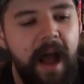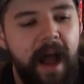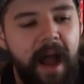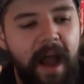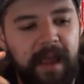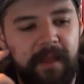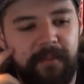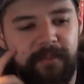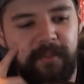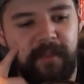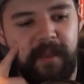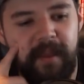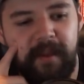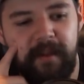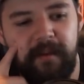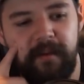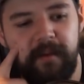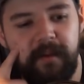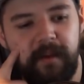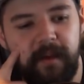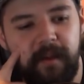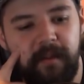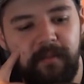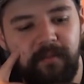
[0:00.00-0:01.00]
I
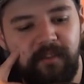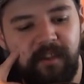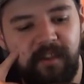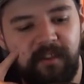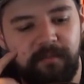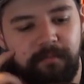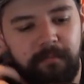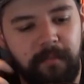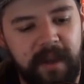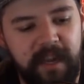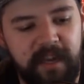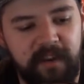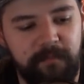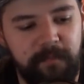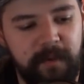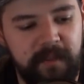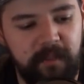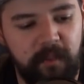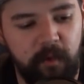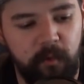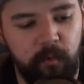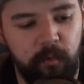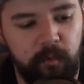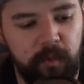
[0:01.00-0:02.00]
think this might have
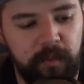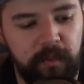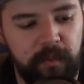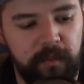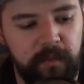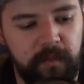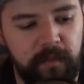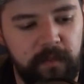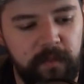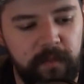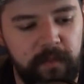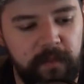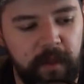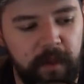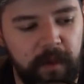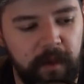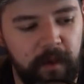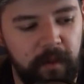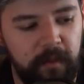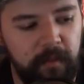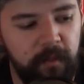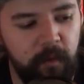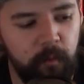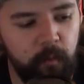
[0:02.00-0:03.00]
been
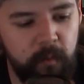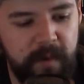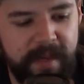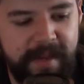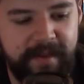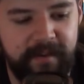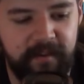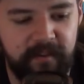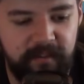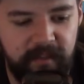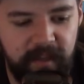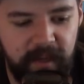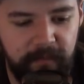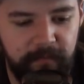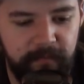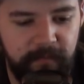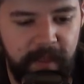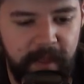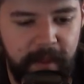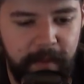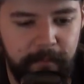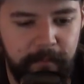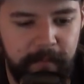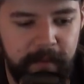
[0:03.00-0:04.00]
the weakest of
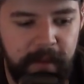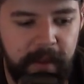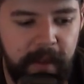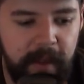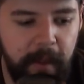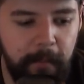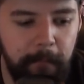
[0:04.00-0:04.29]
them,